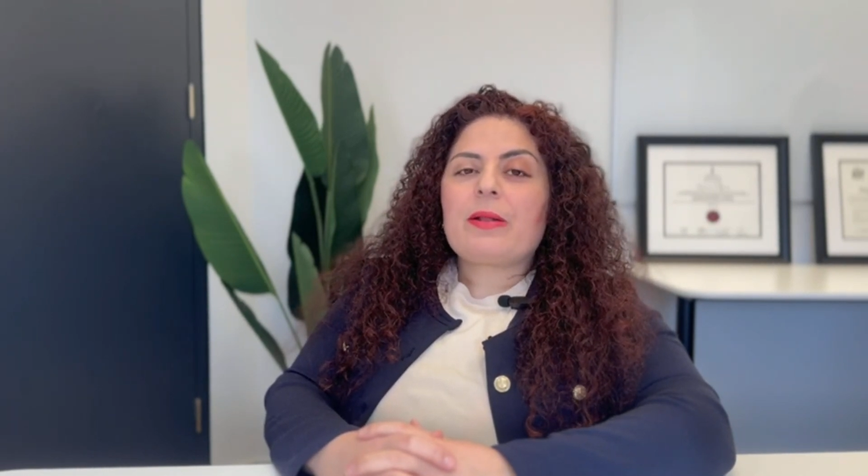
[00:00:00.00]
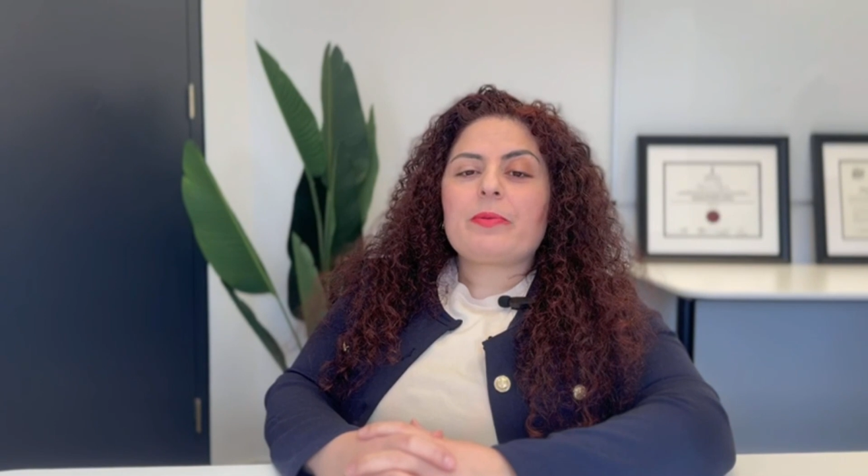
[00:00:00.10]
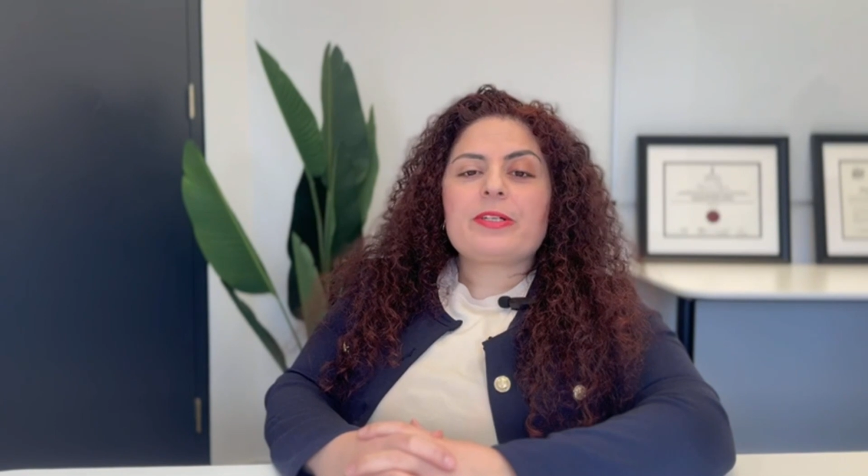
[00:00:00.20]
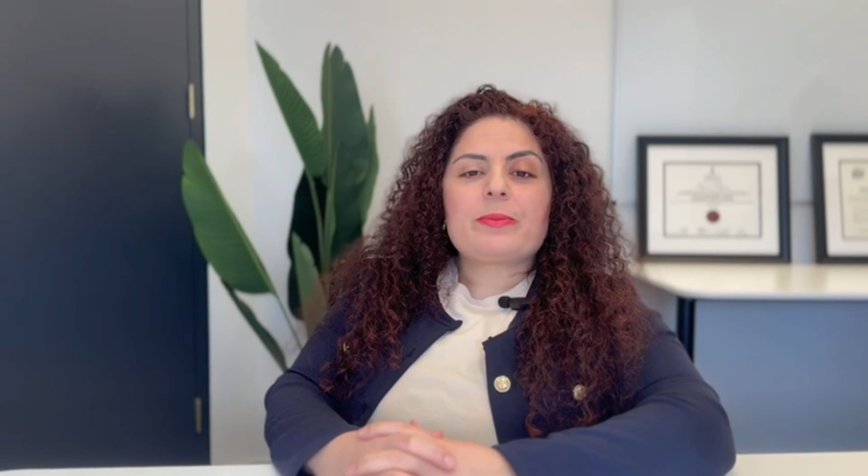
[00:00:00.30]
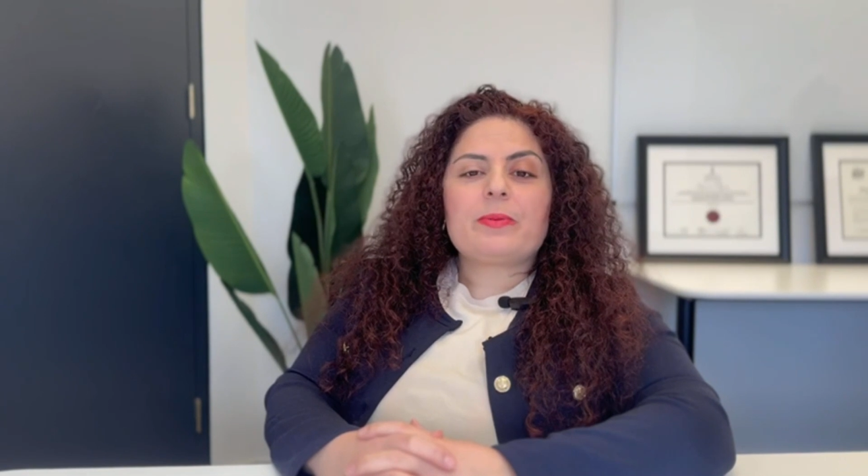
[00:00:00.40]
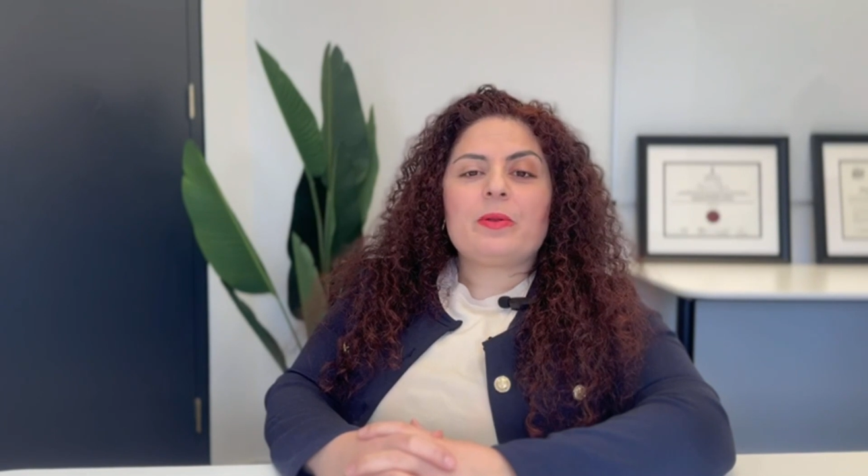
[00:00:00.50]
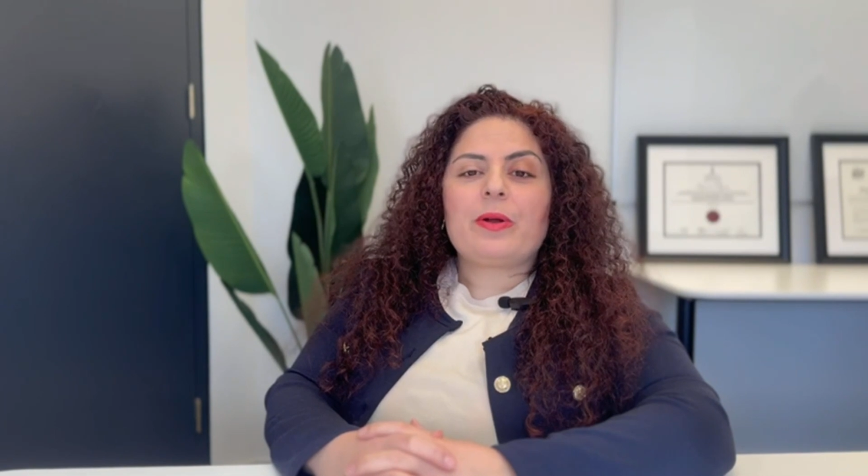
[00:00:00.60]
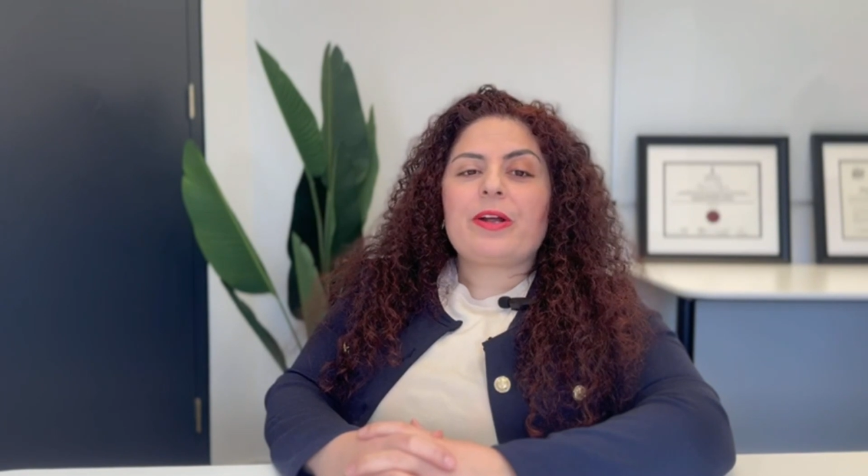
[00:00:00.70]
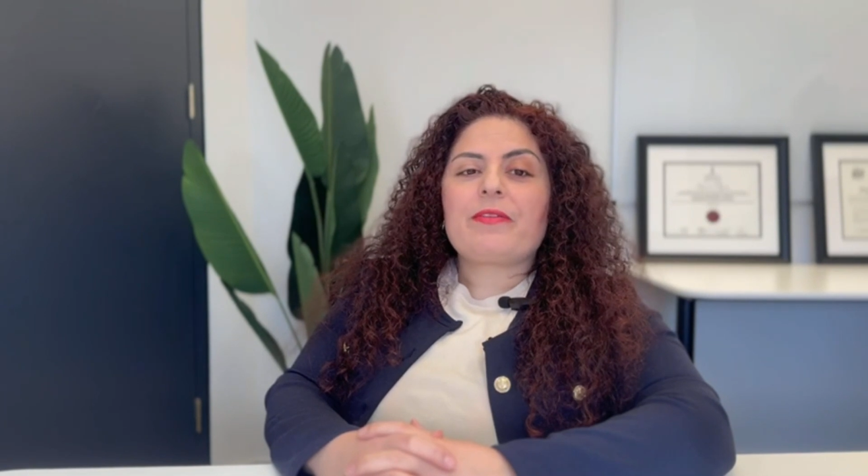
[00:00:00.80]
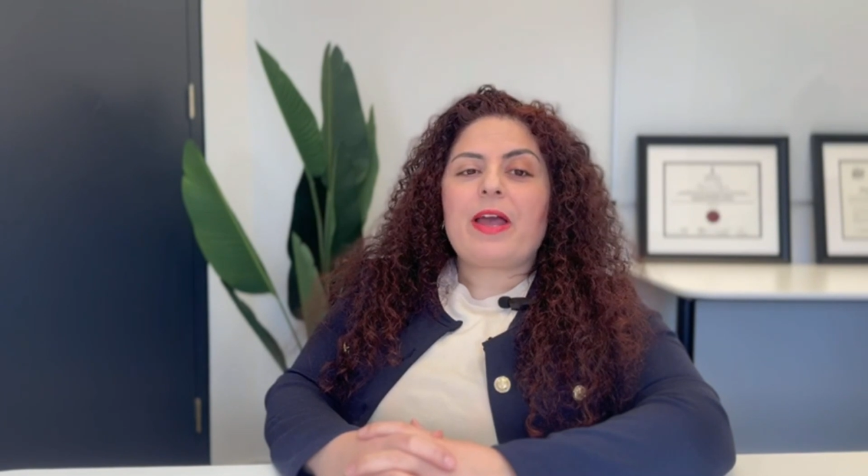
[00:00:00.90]
and principal
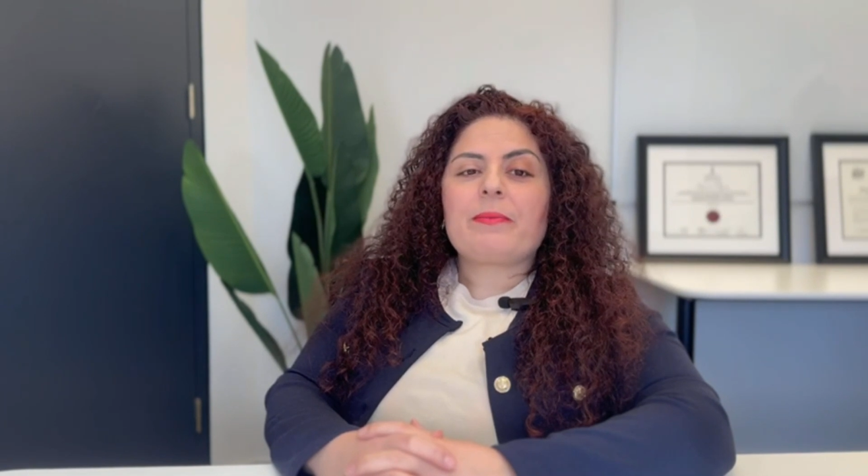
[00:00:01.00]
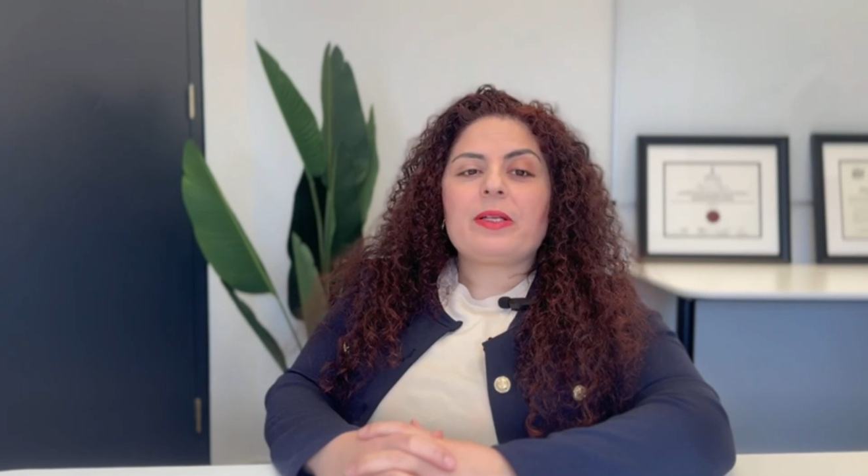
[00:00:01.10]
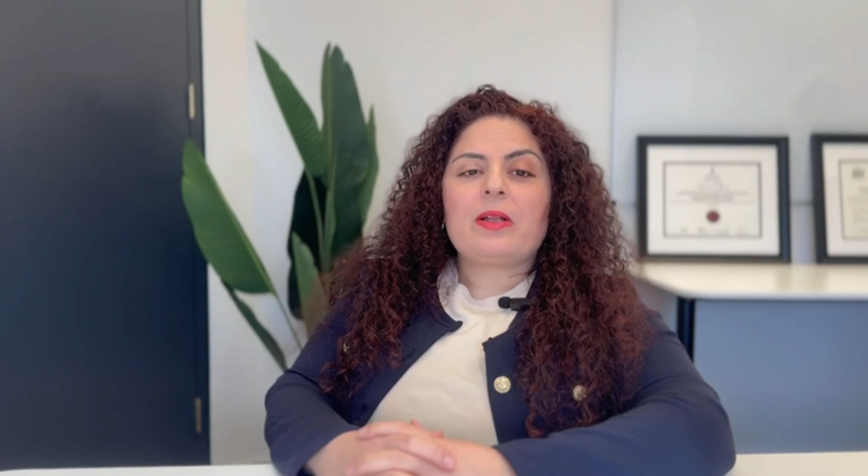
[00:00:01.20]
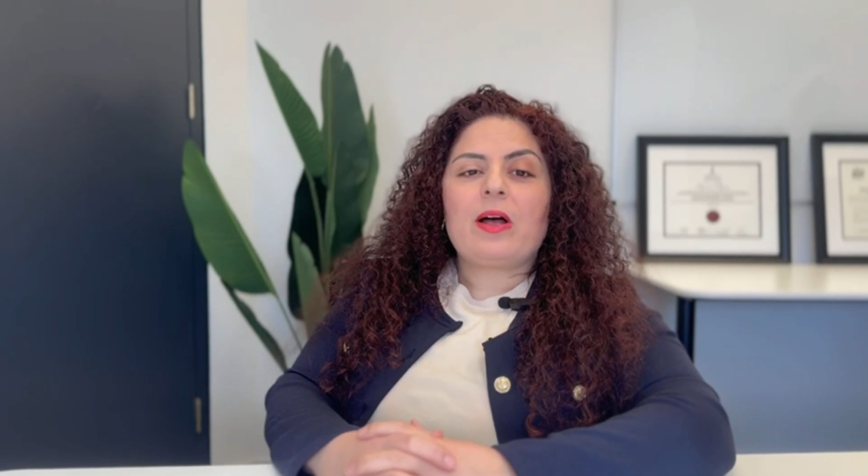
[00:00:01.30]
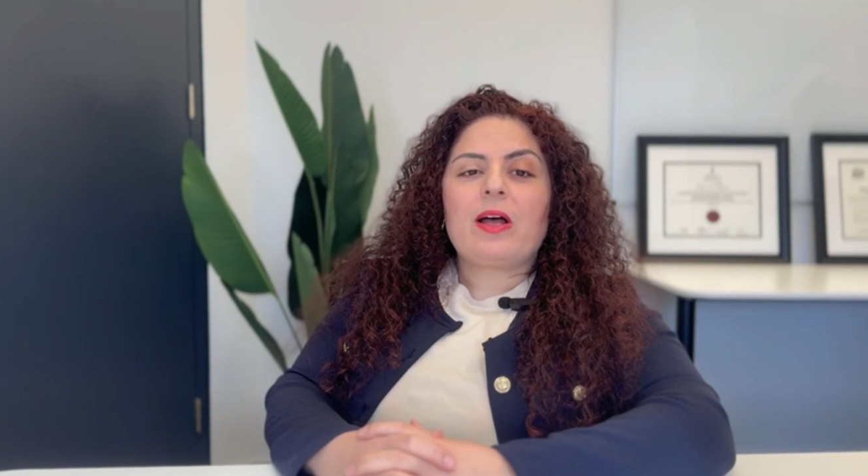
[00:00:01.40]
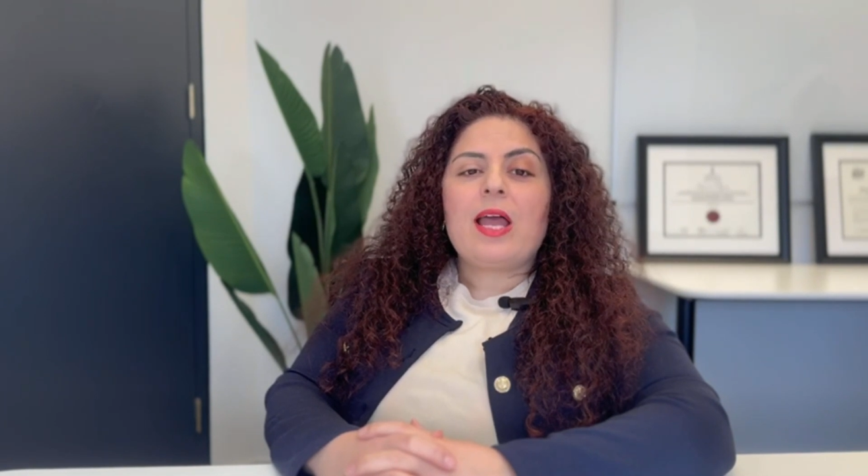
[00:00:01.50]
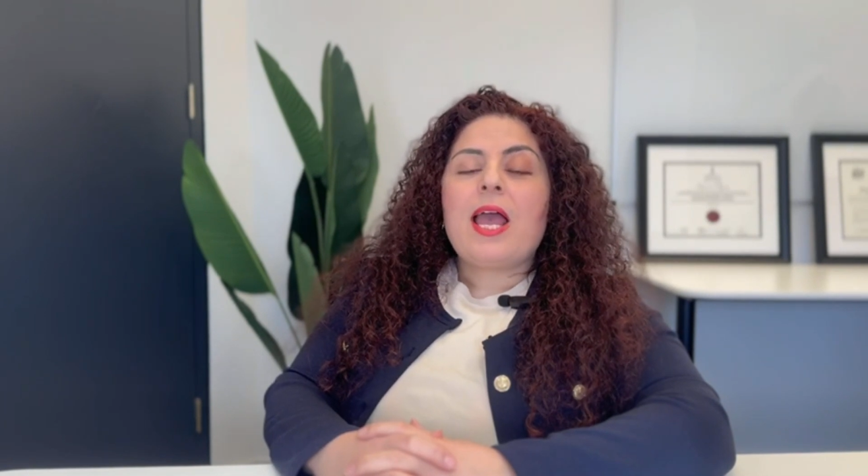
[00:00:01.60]
lawyer of Emmy Law,